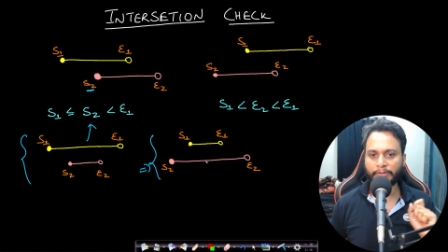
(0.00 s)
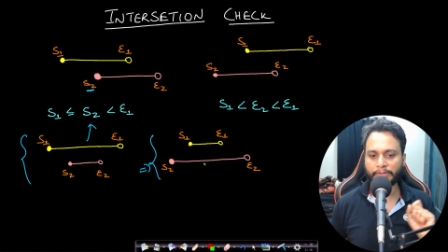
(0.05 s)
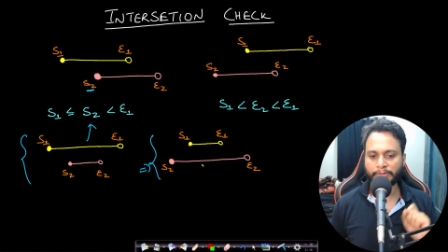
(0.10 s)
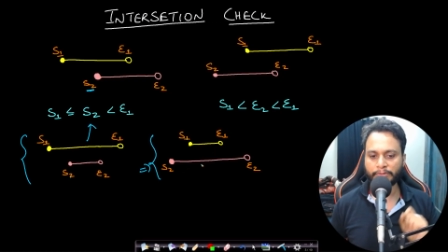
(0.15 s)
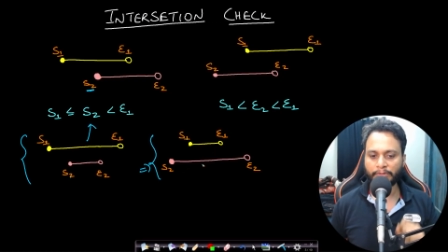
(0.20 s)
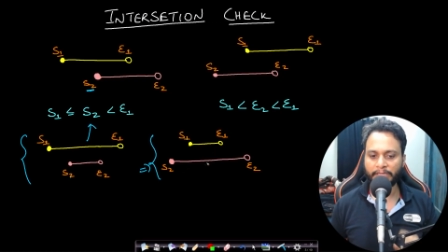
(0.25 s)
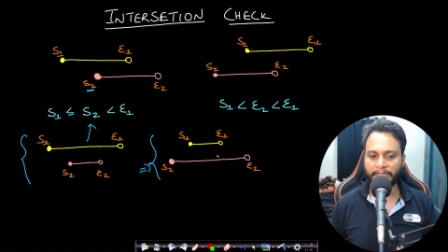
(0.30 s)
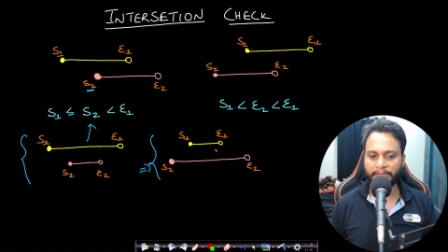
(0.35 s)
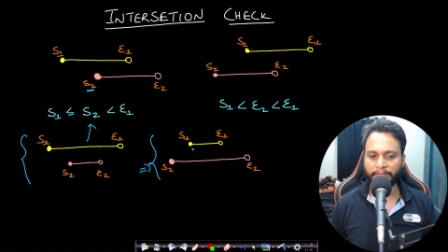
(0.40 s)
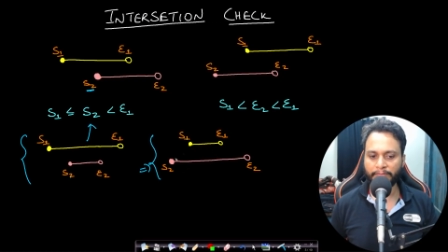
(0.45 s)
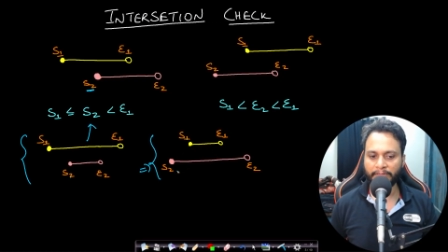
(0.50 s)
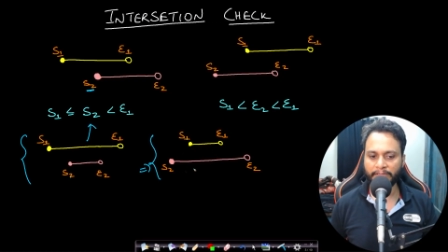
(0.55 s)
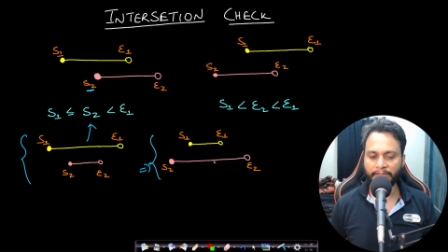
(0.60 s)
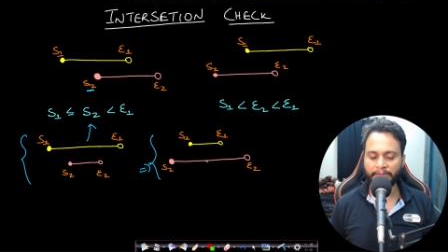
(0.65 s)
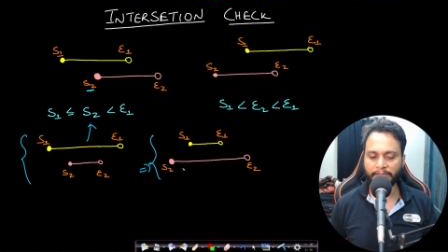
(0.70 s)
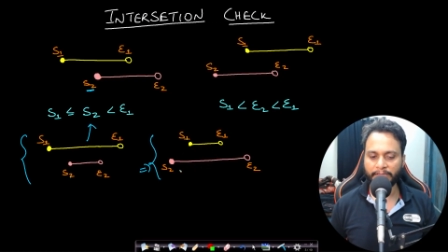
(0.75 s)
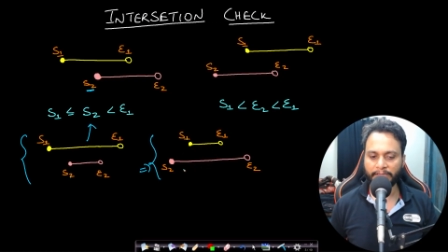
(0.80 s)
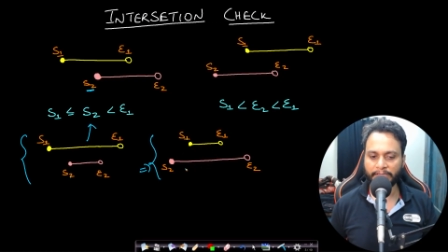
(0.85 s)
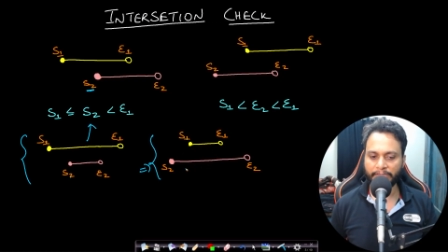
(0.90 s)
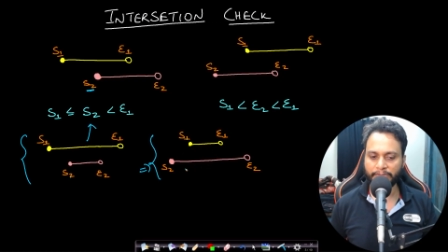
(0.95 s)
also lie
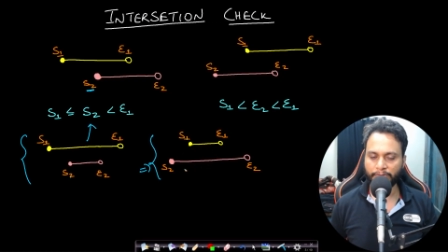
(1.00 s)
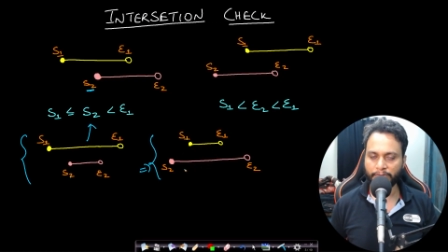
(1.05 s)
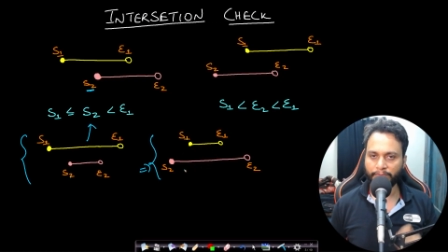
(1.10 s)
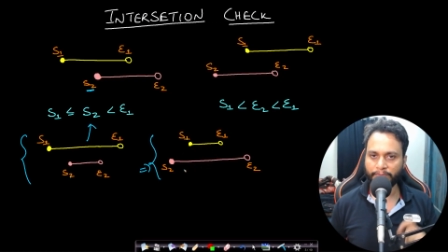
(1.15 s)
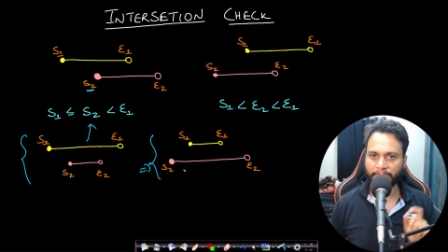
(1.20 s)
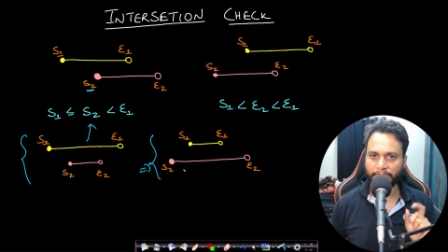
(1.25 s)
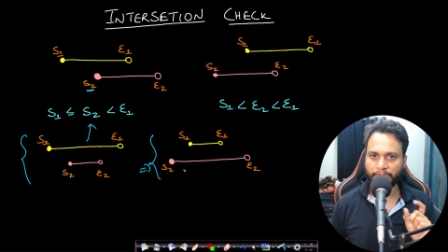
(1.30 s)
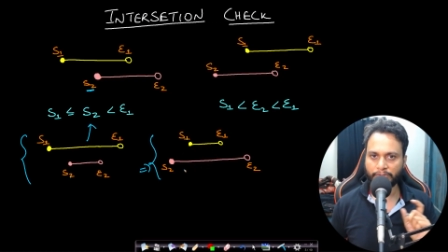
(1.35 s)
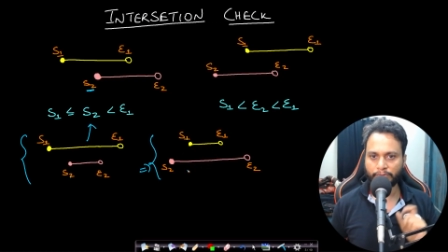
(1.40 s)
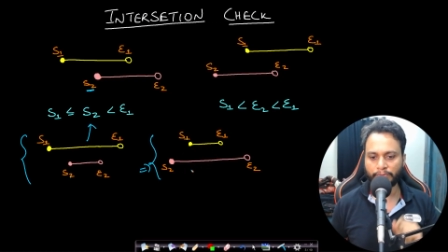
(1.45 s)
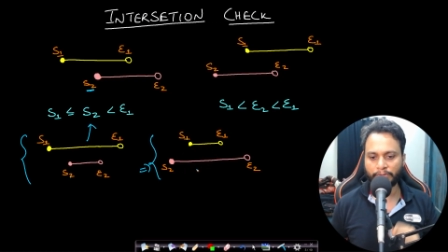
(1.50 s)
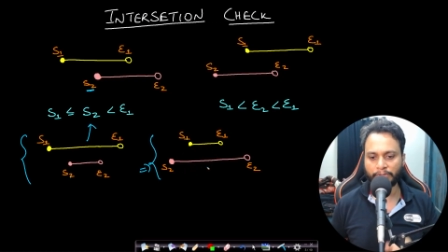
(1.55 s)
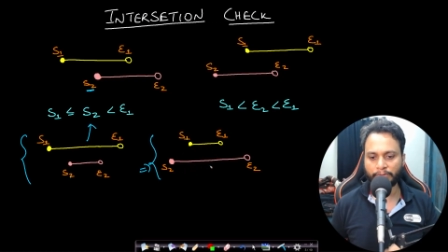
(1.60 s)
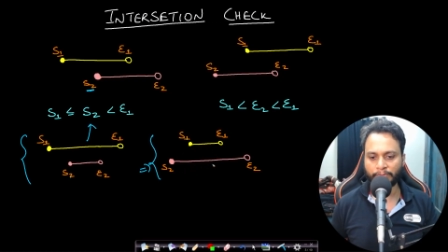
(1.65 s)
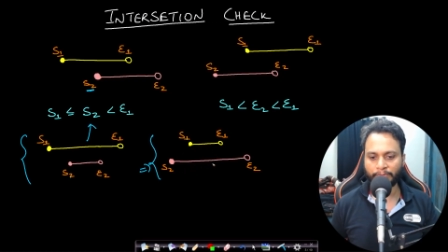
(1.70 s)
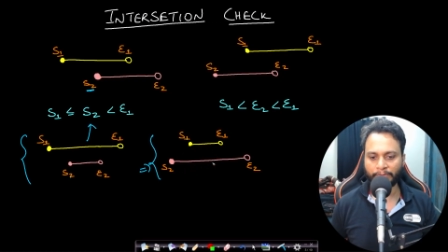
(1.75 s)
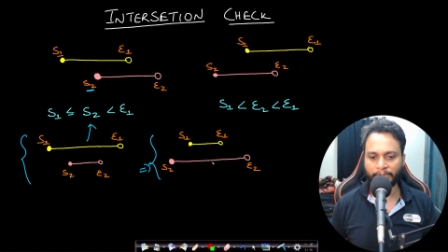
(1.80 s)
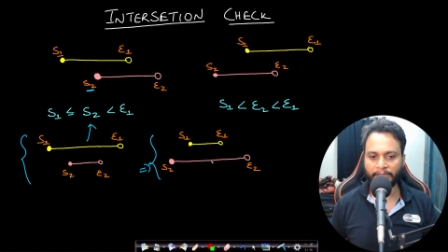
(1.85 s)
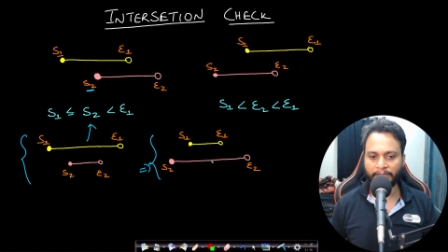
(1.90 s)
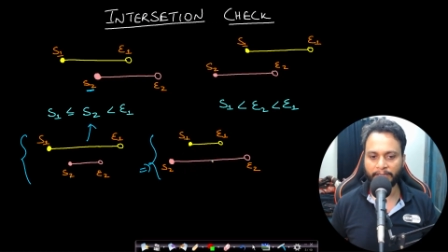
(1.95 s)
within the range of S2
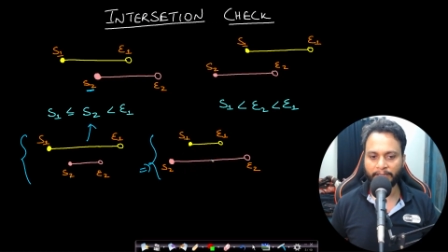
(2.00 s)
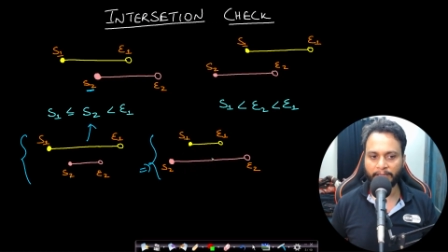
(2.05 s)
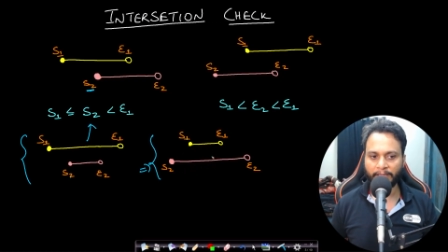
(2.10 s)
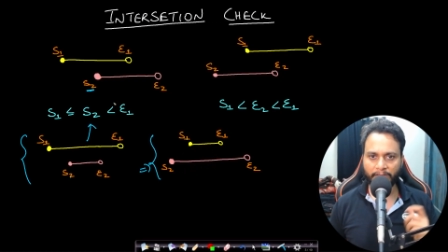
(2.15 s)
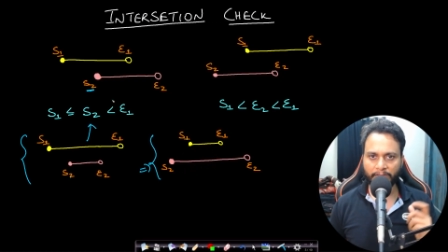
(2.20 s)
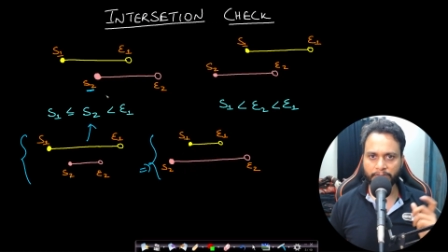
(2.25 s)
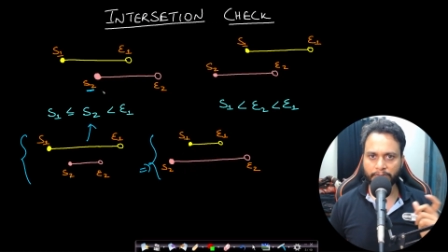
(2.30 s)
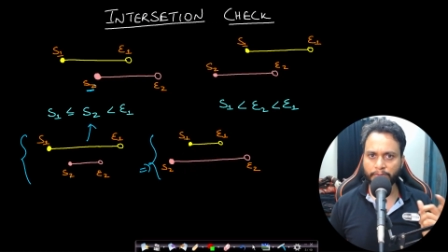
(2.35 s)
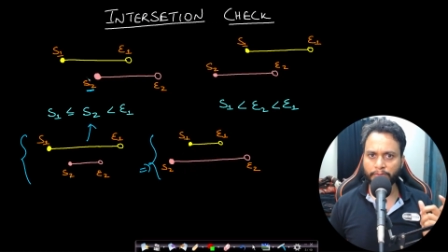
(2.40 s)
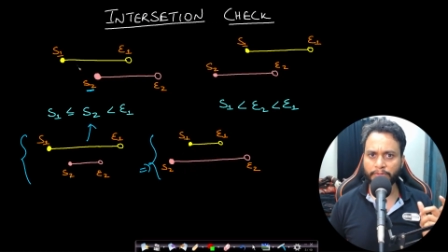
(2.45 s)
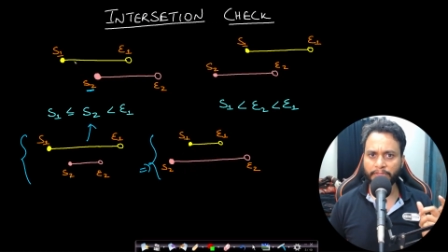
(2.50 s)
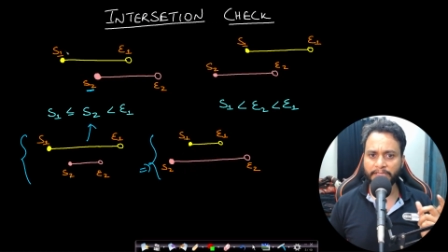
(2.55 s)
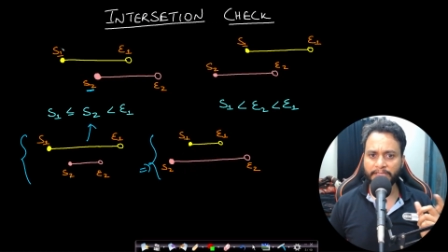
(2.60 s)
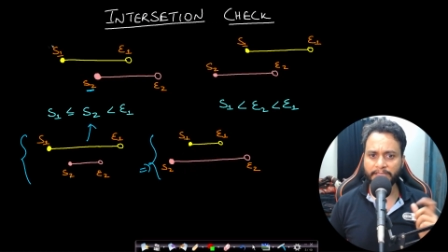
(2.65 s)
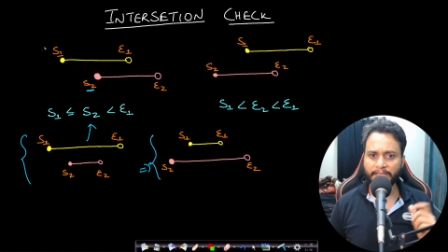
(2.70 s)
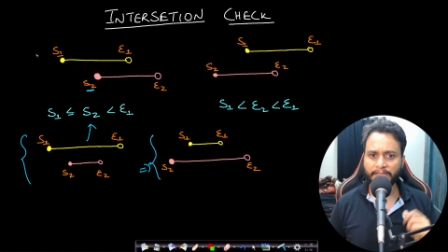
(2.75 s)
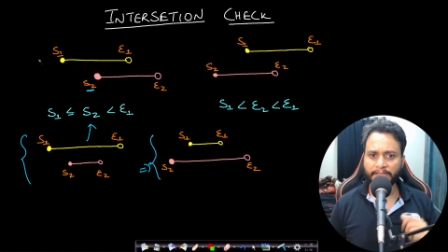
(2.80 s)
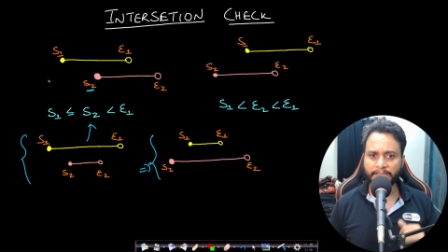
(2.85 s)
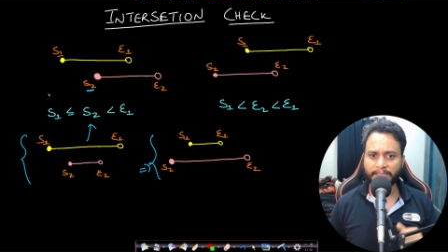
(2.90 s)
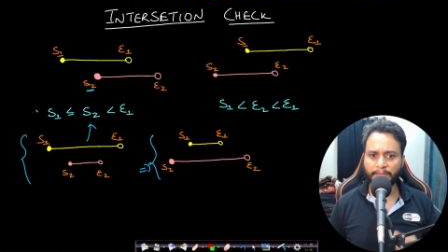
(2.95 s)
E2 right so
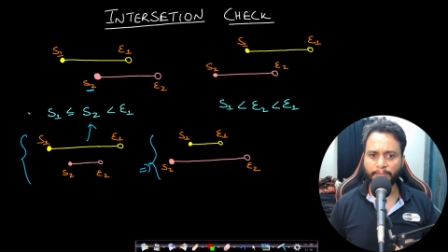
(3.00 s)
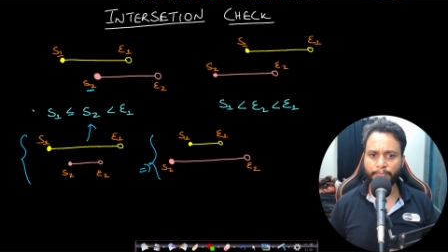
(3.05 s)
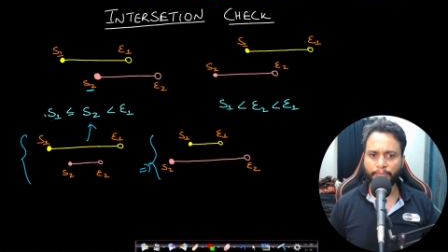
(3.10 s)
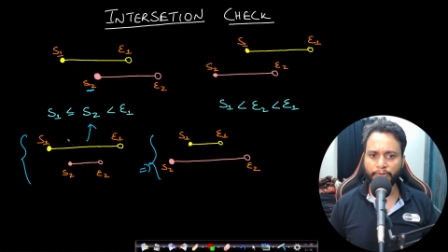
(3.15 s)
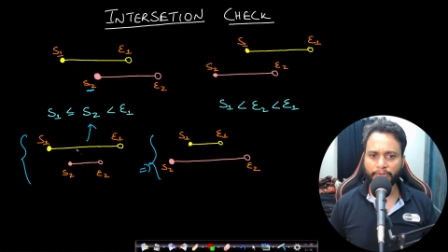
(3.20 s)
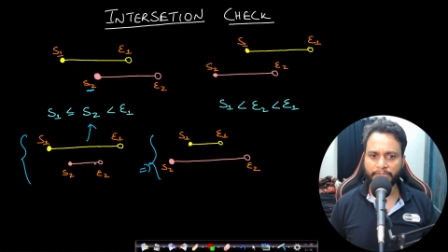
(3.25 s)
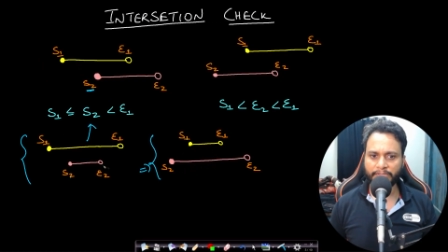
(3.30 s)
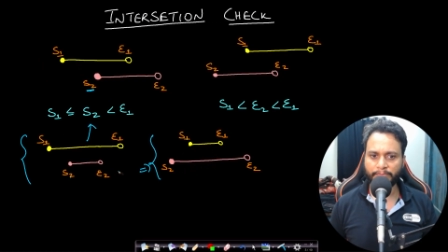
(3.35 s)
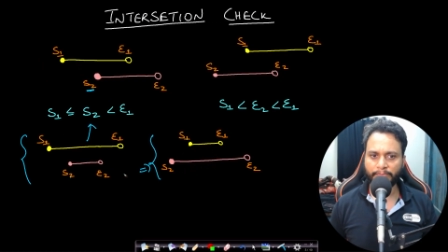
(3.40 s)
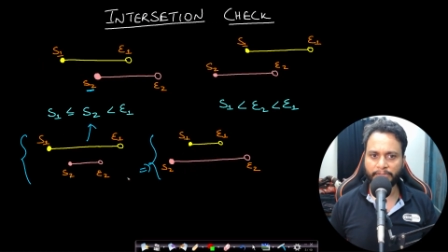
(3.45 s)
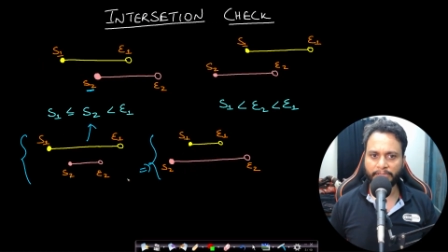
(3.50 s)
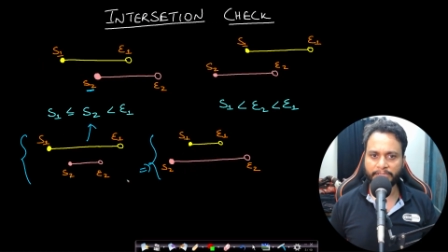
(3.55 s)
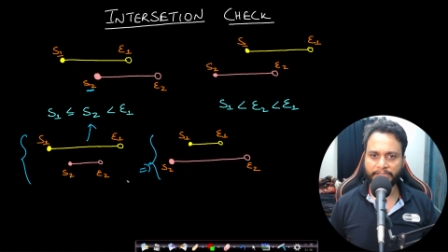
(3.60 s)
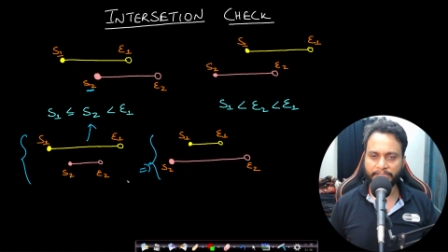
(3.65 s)
these are some possible